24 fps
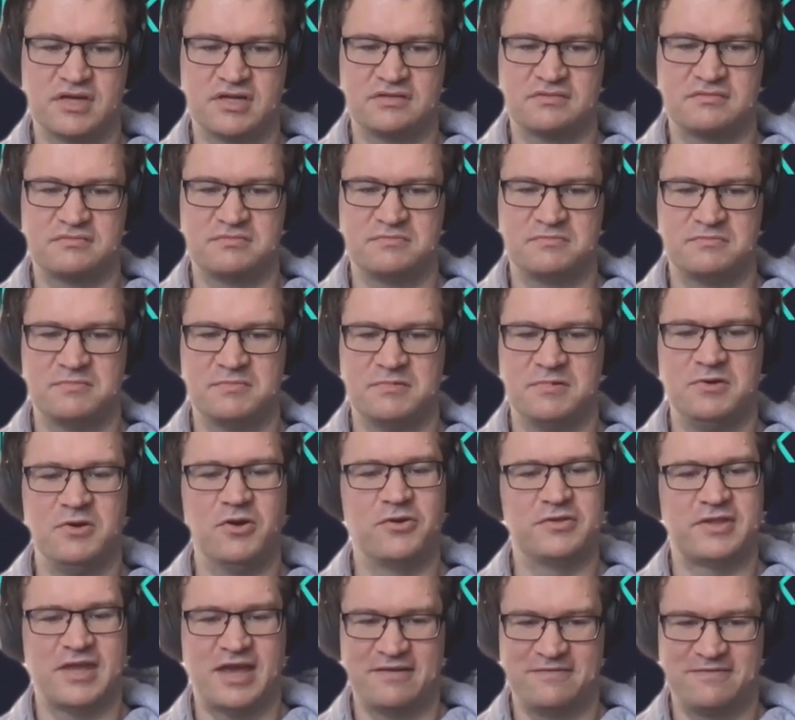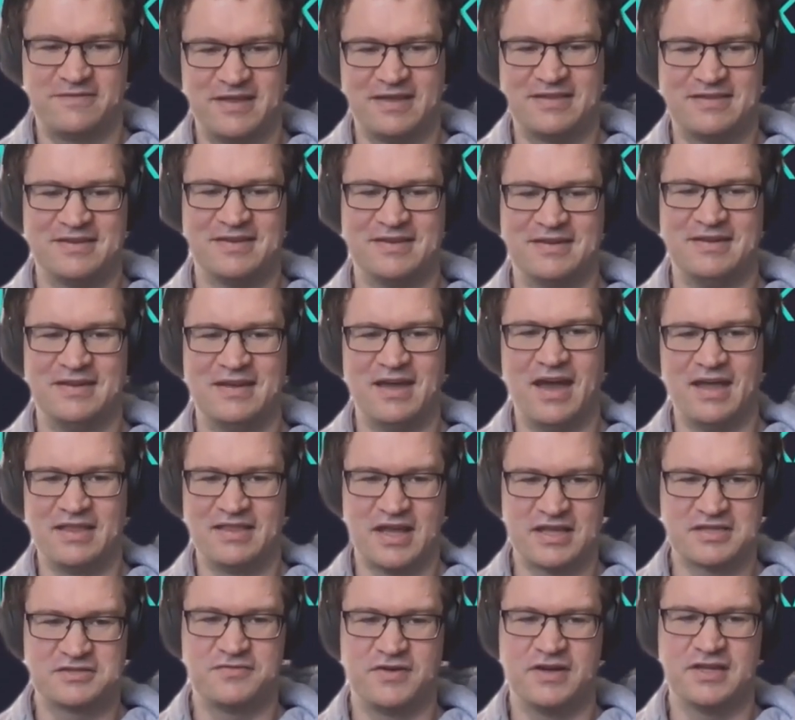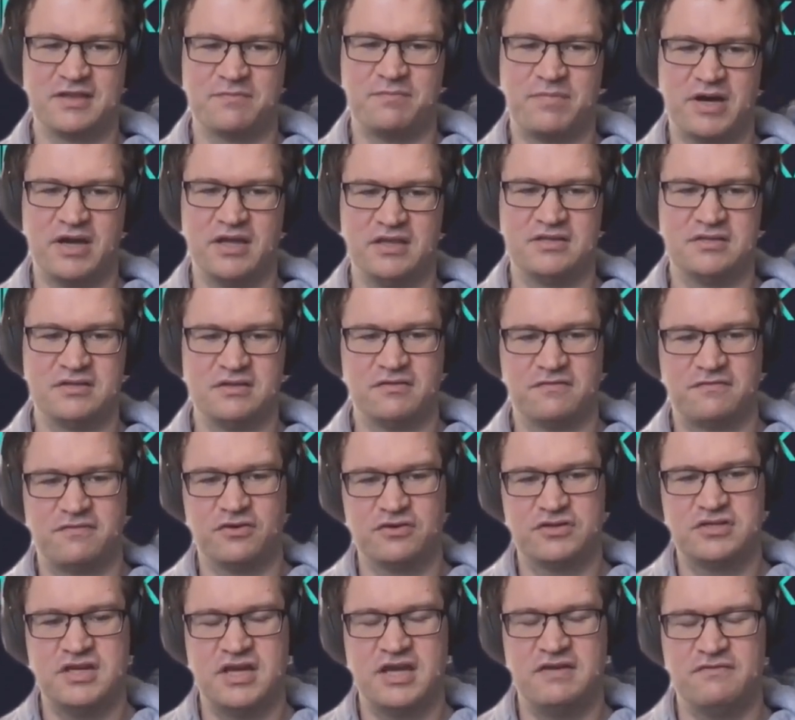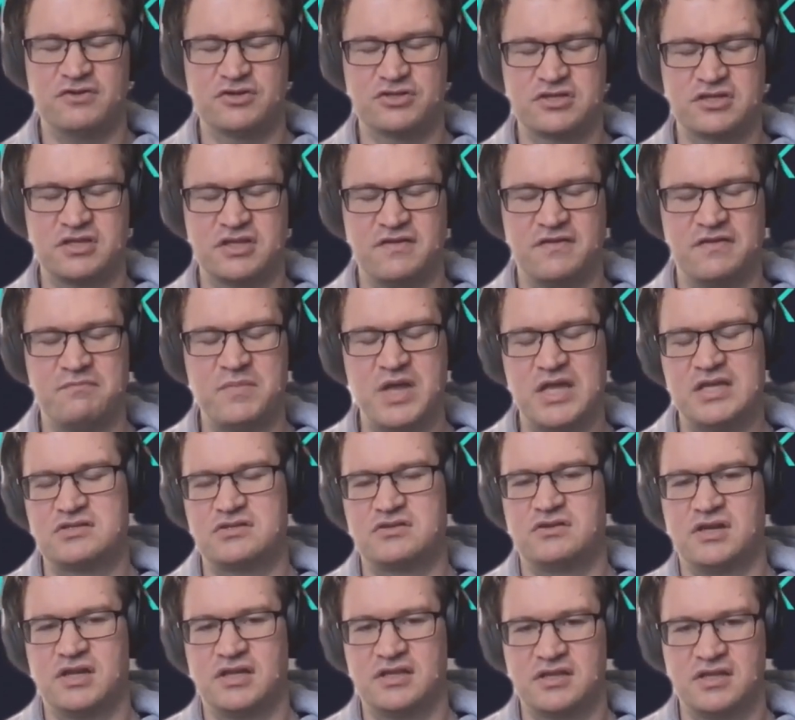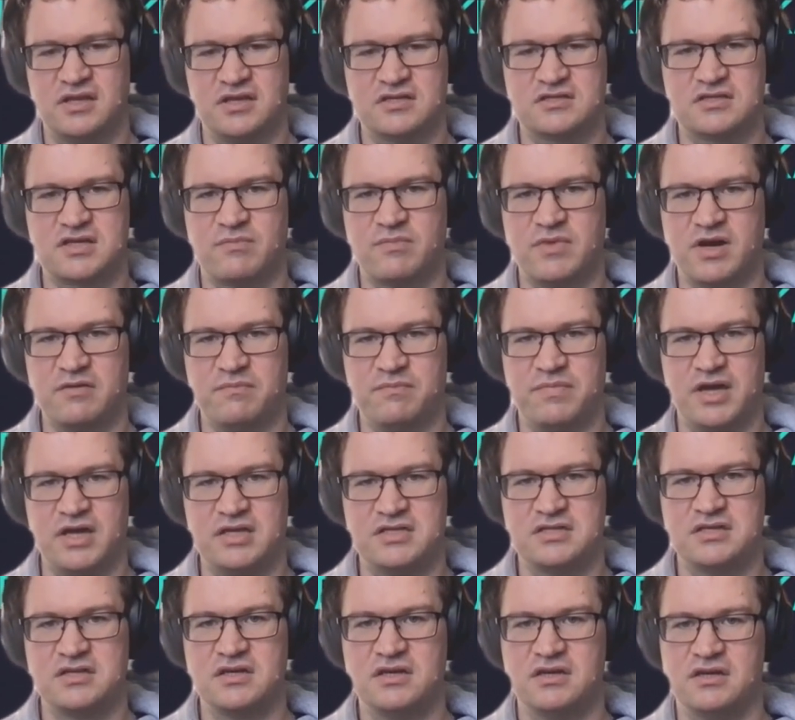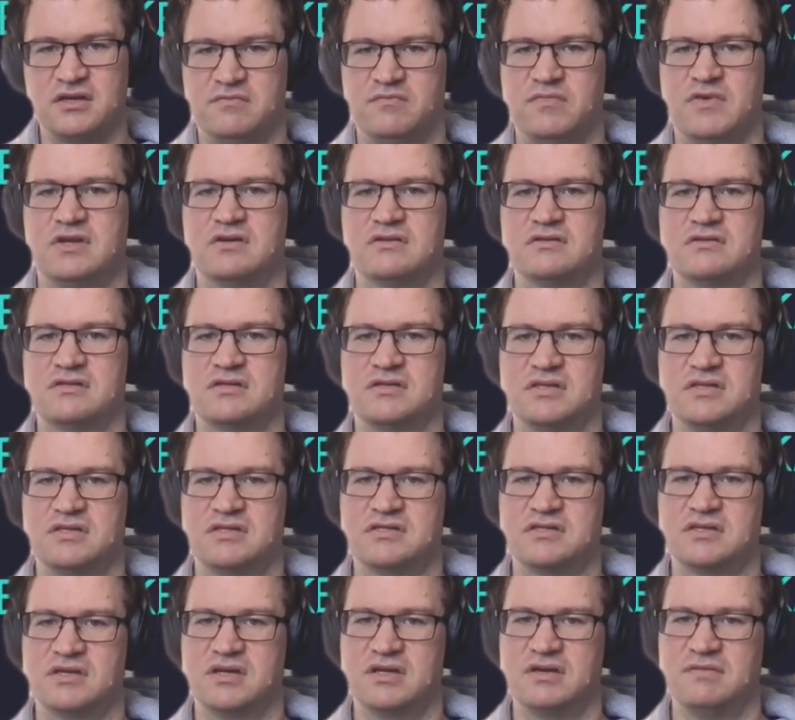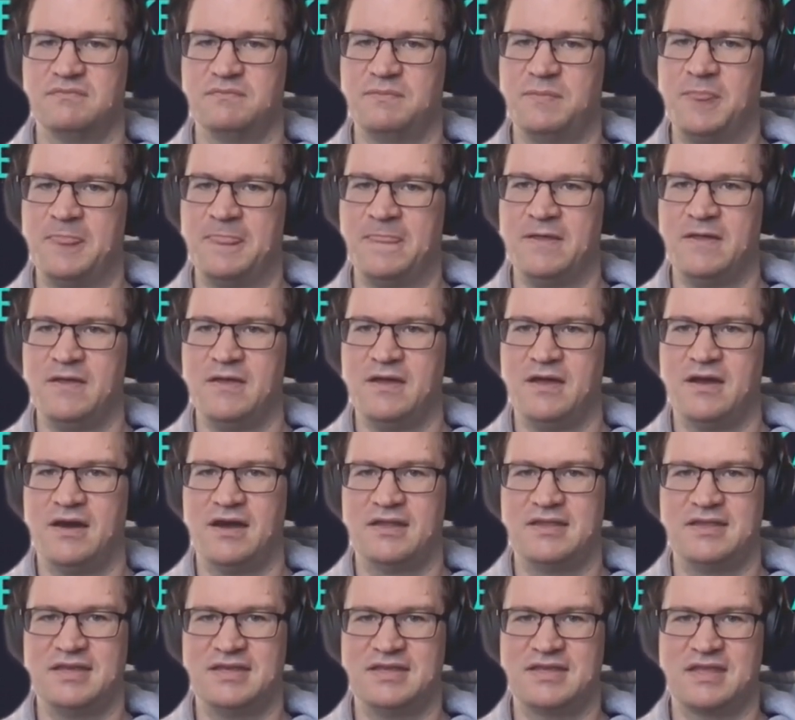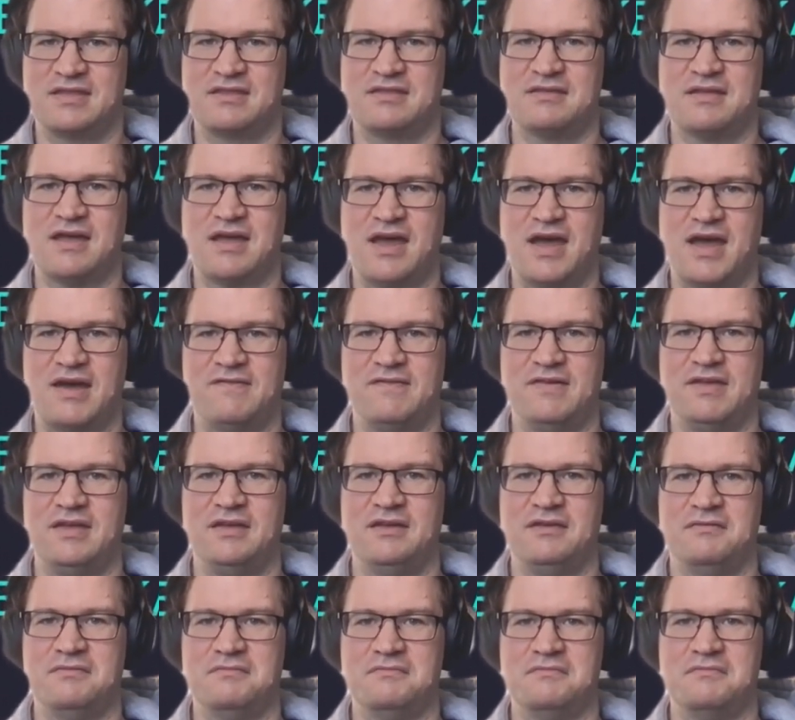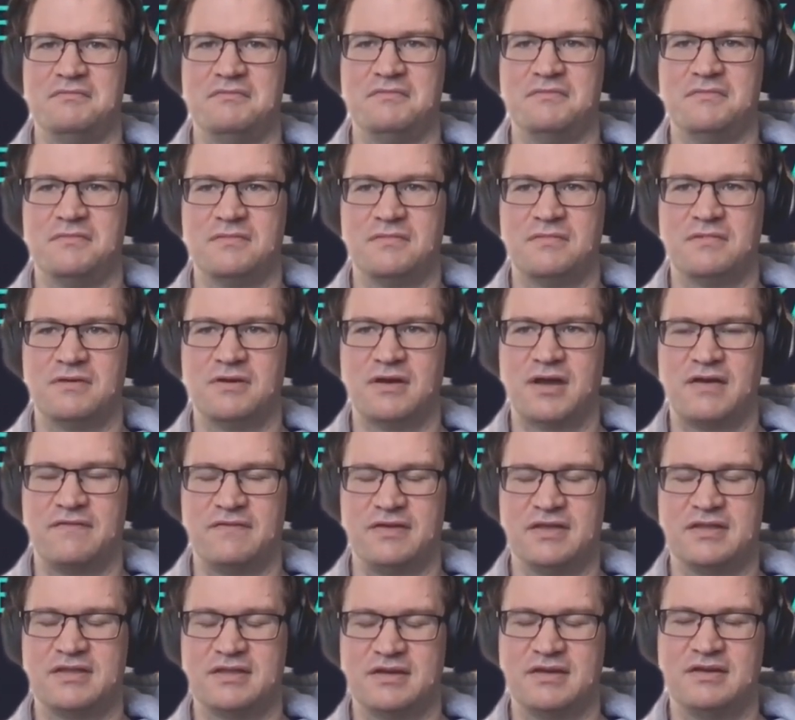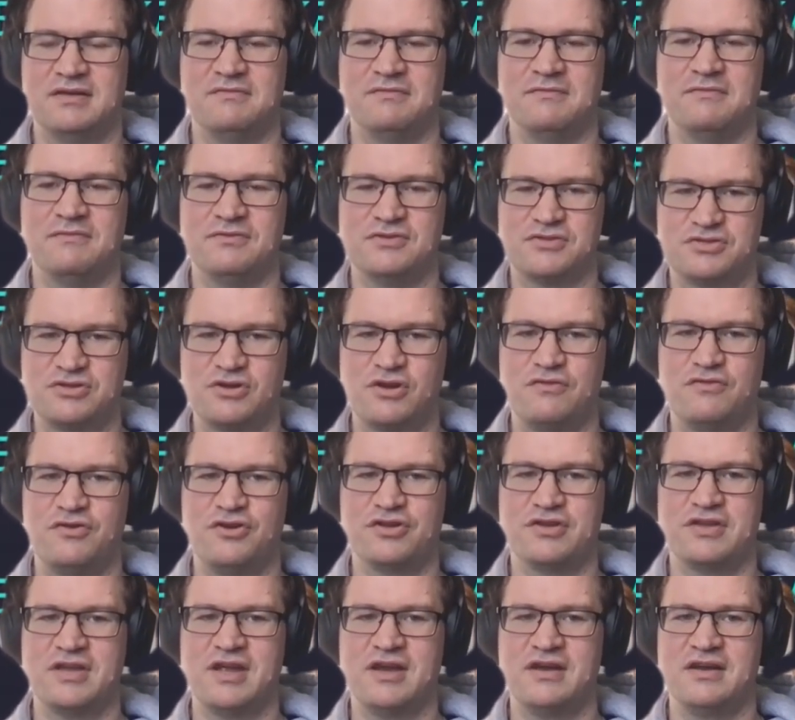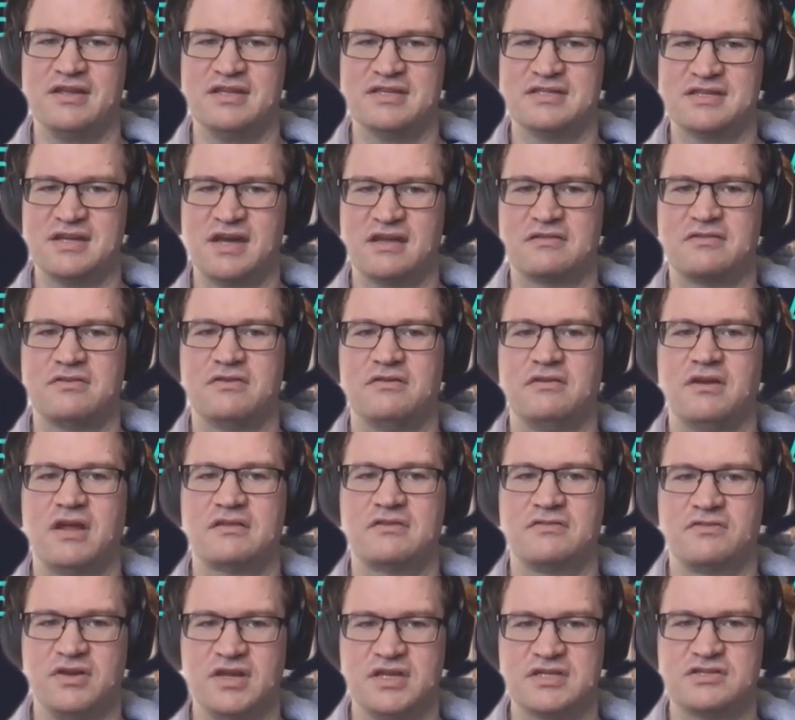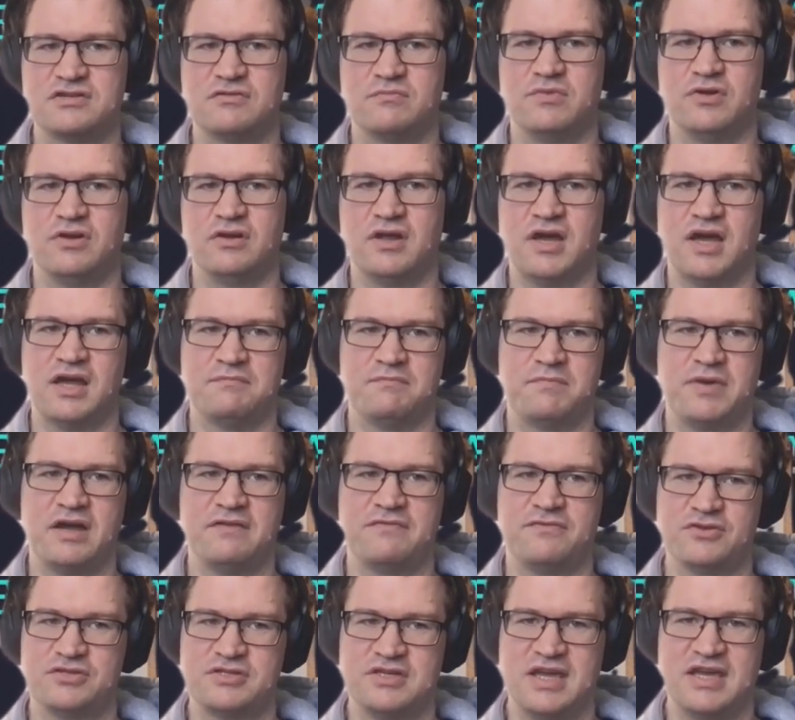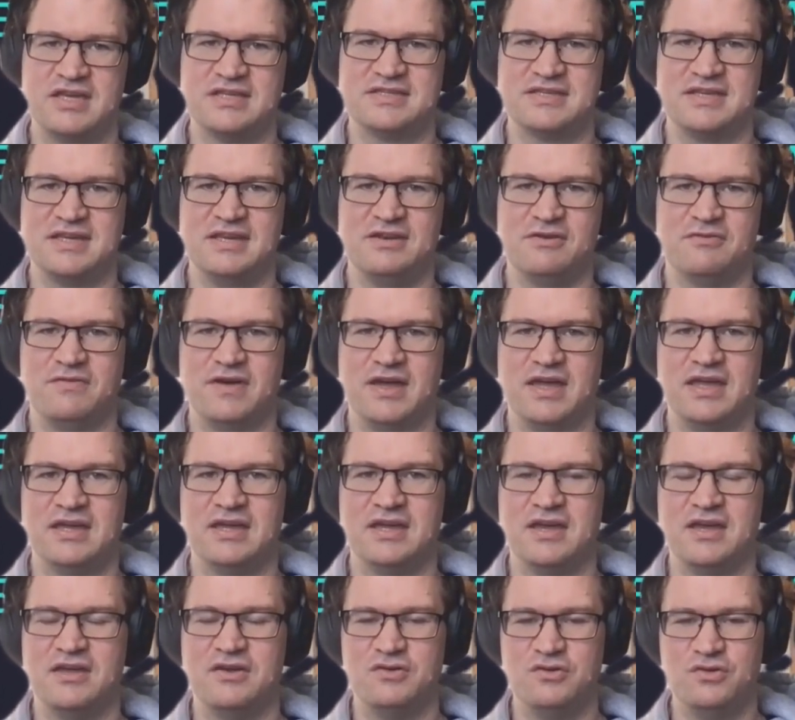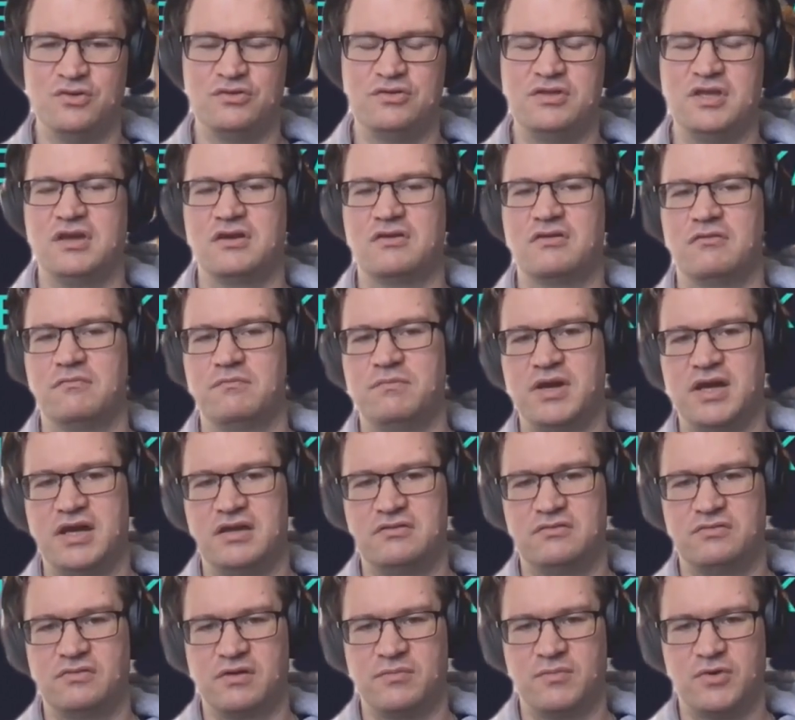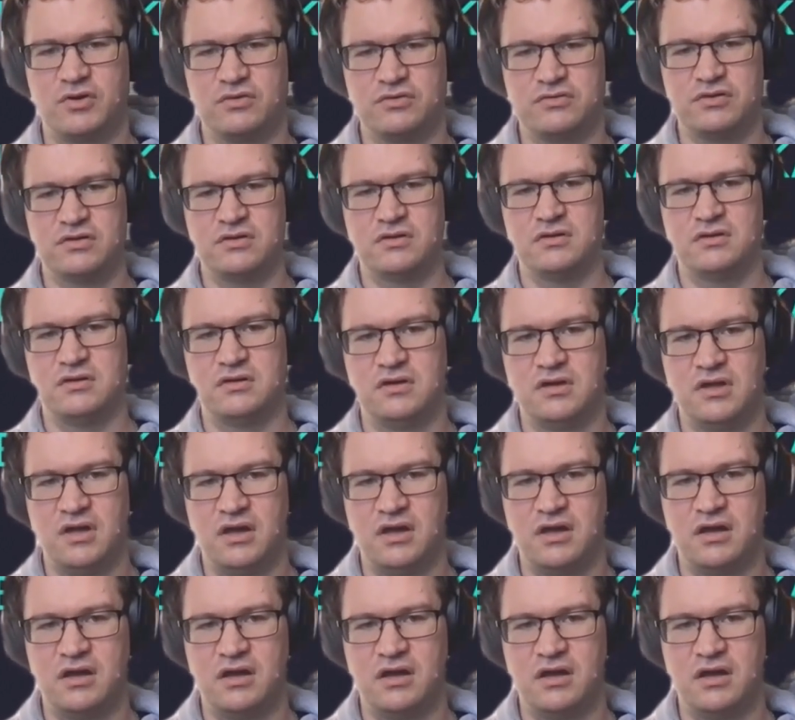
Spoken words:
you just don't have that. And that's why the Py4J wasn't even mentioned at the summary page, because this, I think that having the server there is not reasonable, and Py4J is in a way new thing compared to remote